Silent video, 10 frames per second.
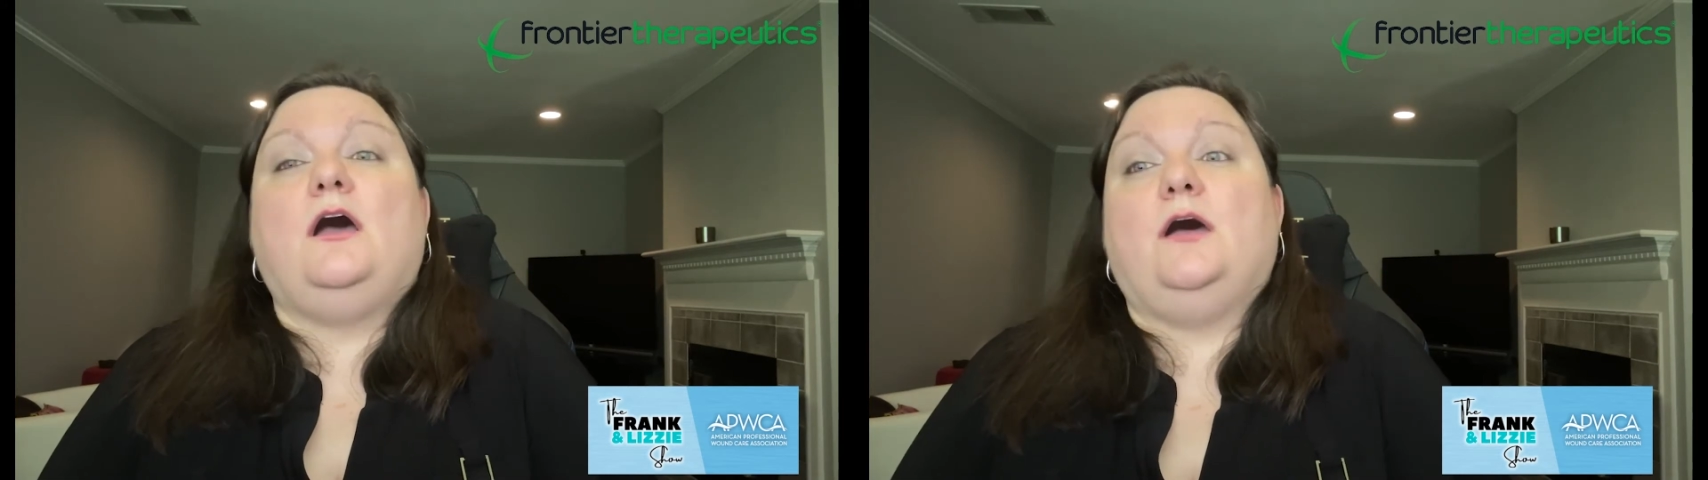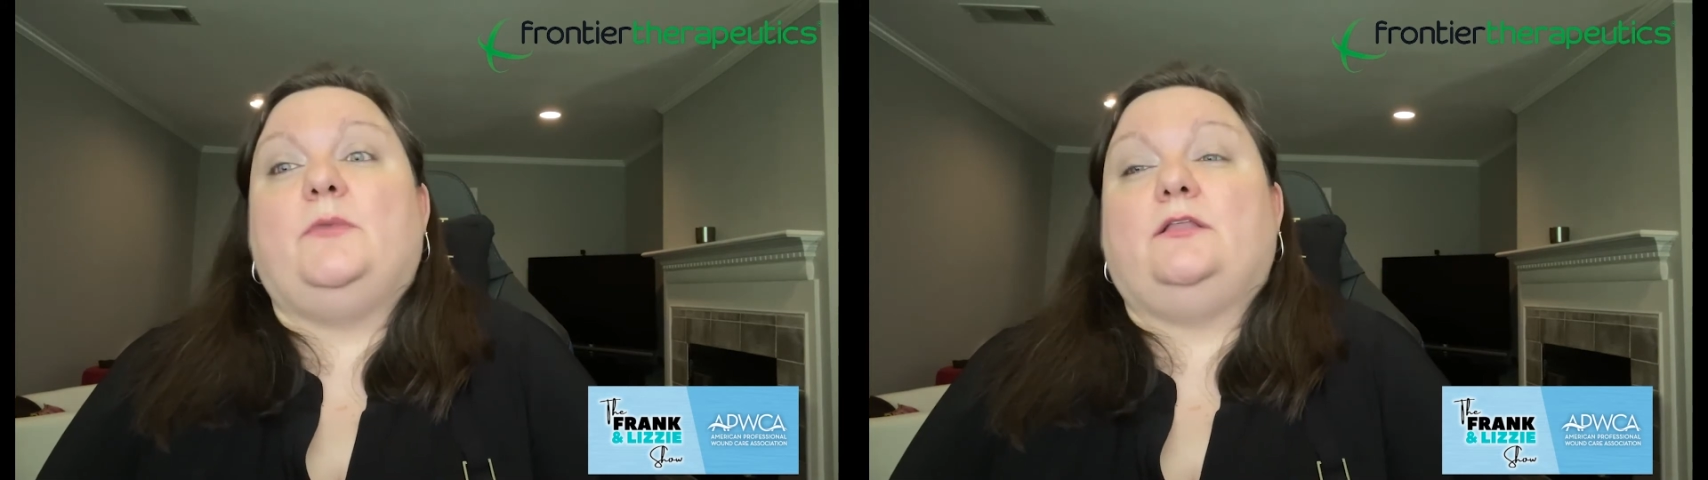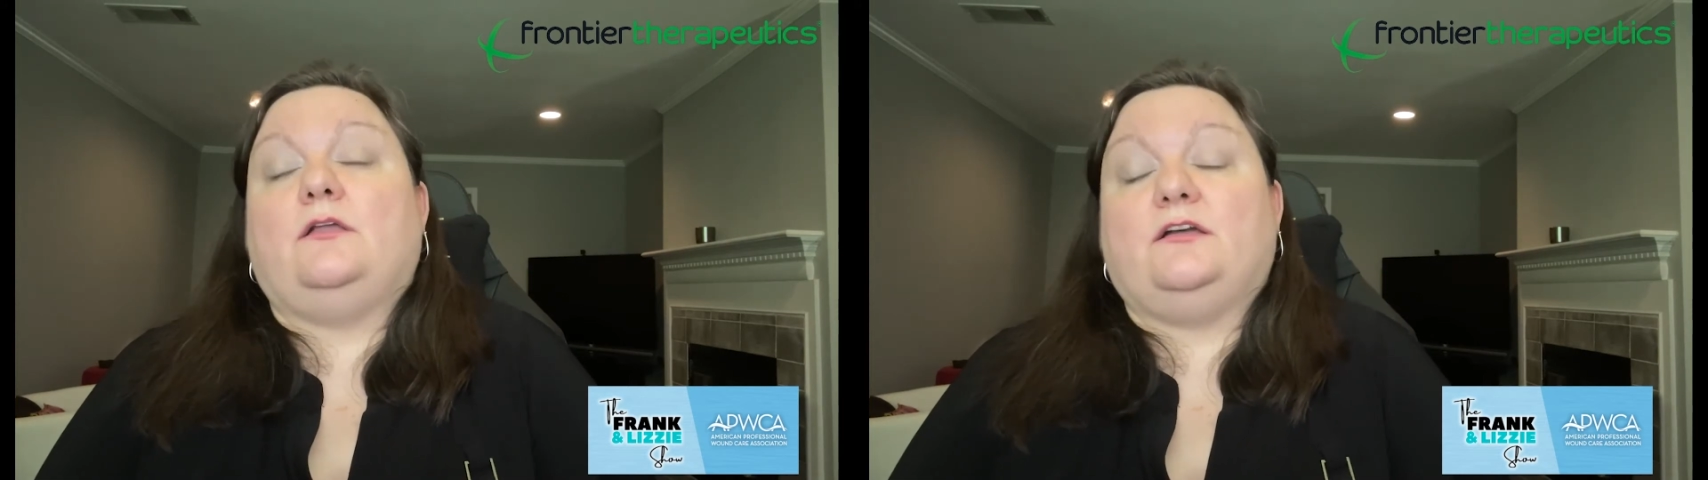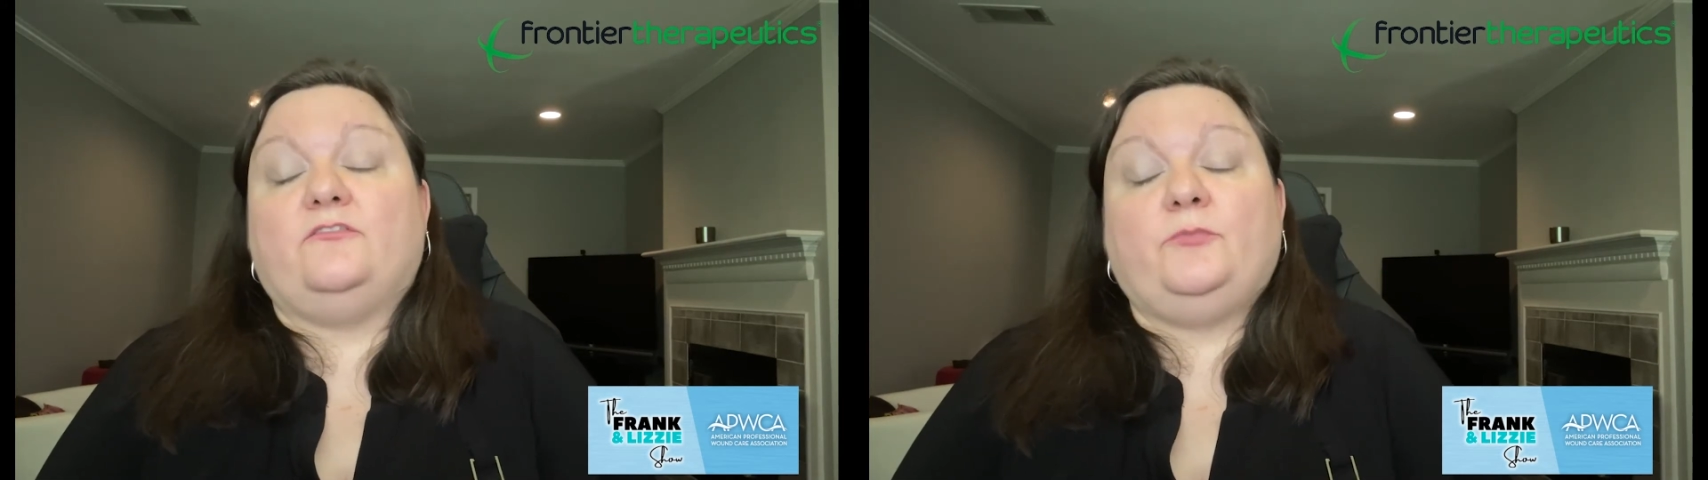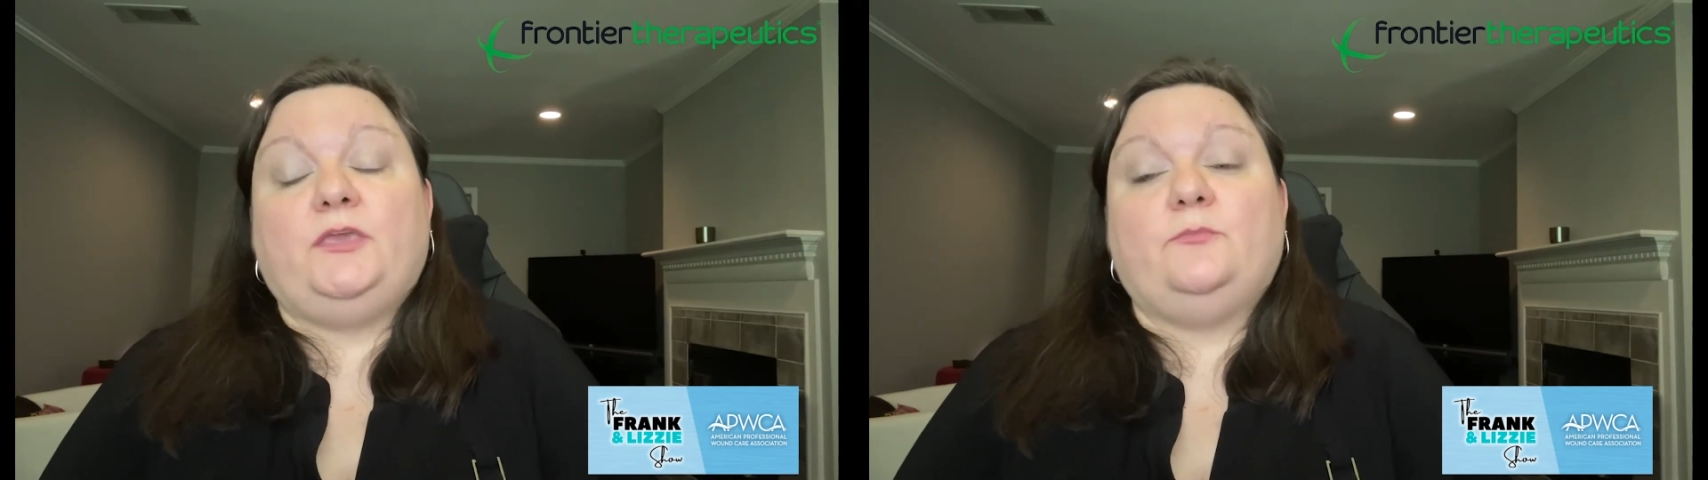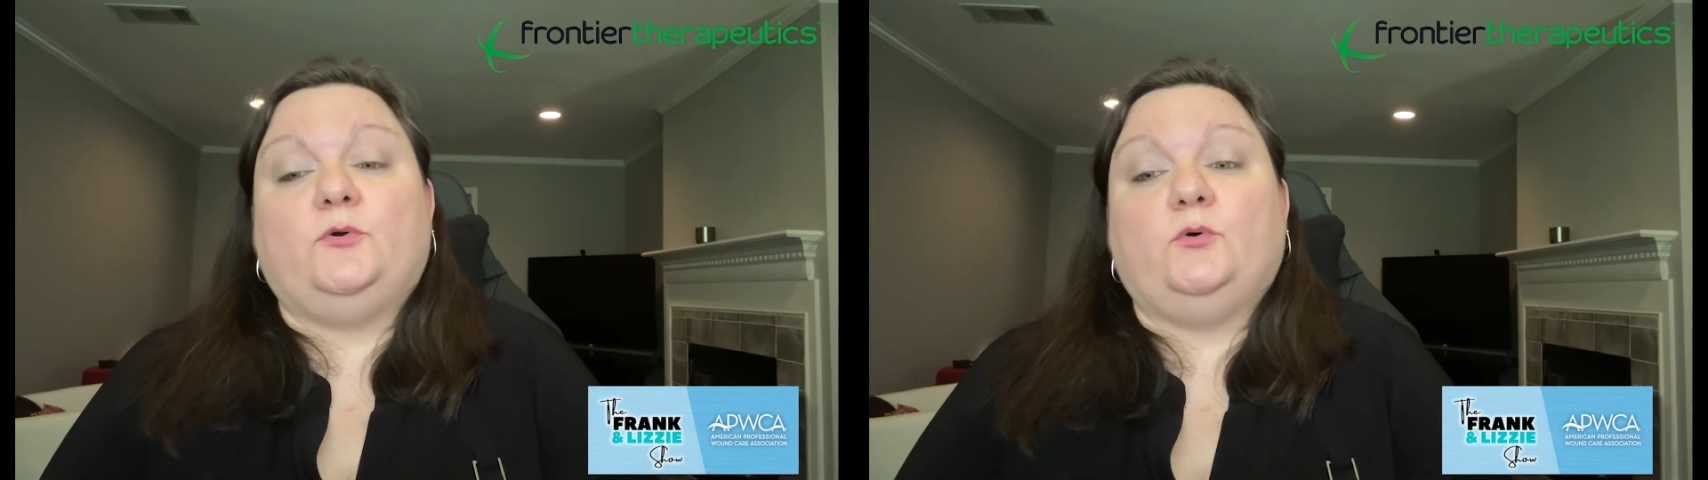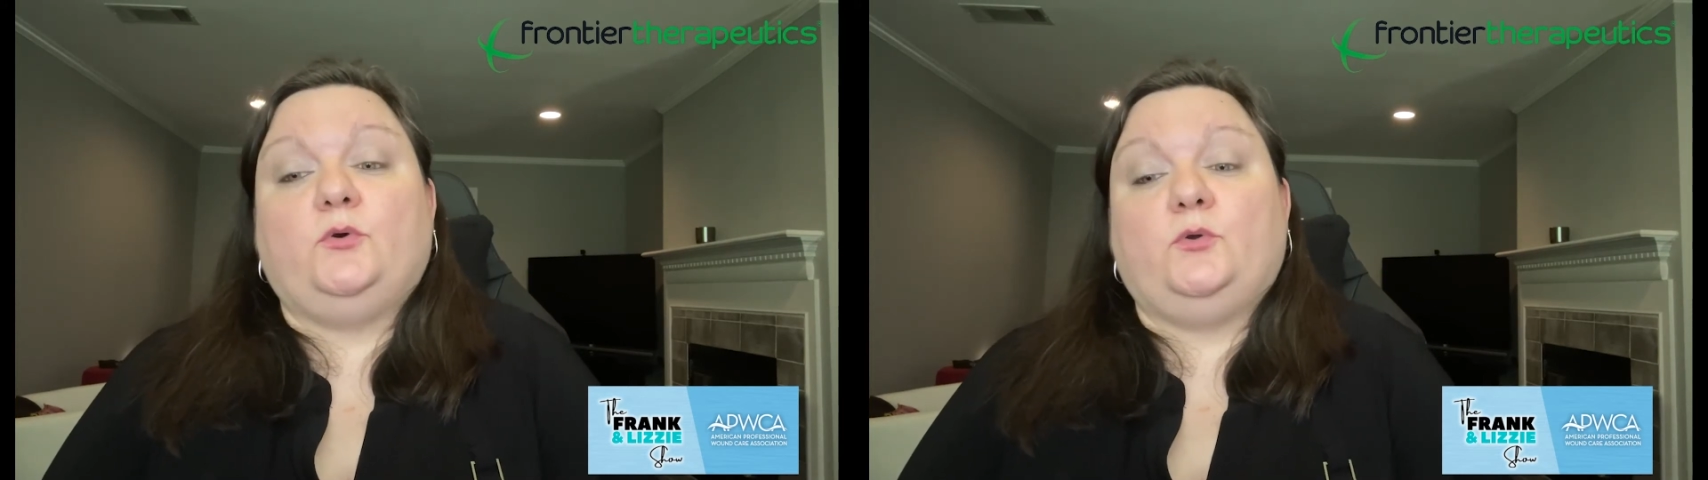A lot of people